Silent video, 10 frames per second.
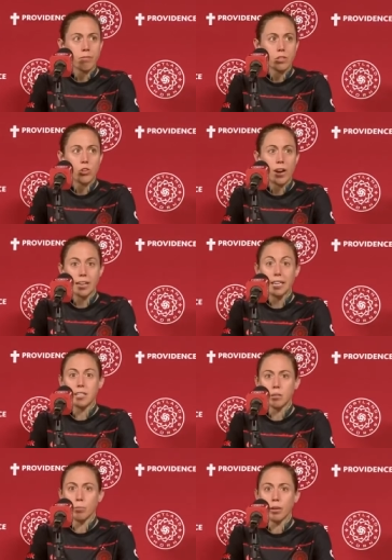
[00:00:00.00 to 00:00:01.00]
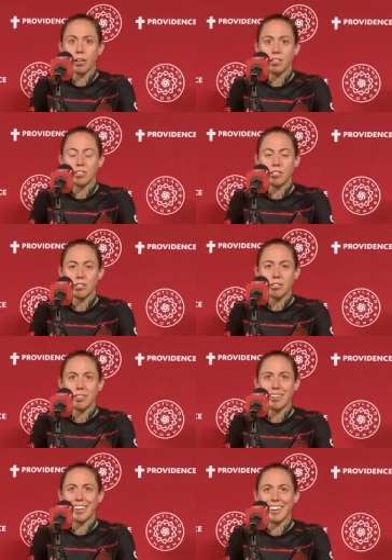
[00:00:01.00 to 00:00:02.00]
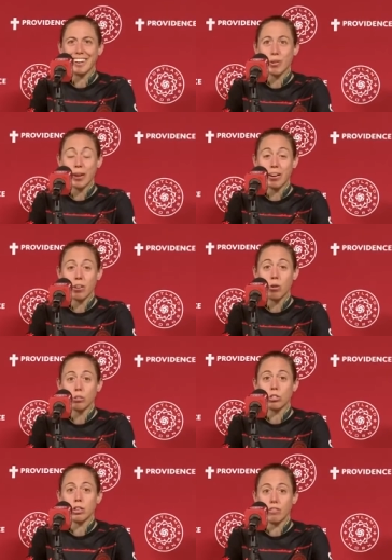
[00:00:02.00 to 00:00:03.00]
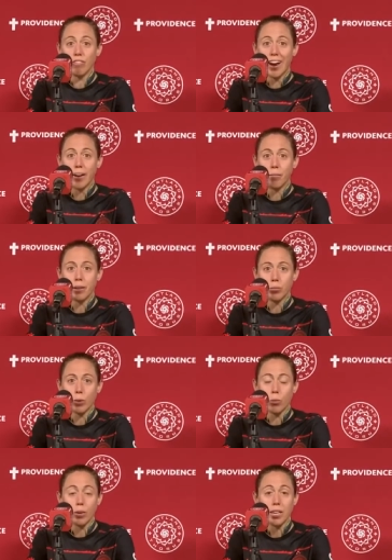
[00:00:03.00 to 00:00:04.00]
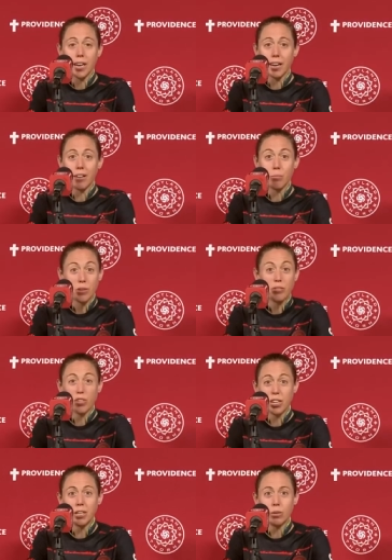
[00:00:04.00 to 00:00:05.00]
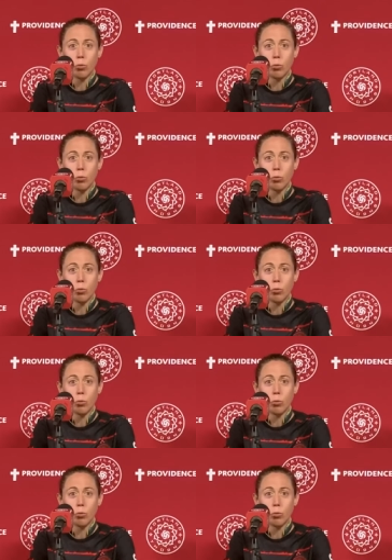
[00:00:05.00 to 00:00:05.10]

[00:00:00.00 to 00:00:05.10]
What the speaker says: try to get to the place, create a culture and environment where we can be free.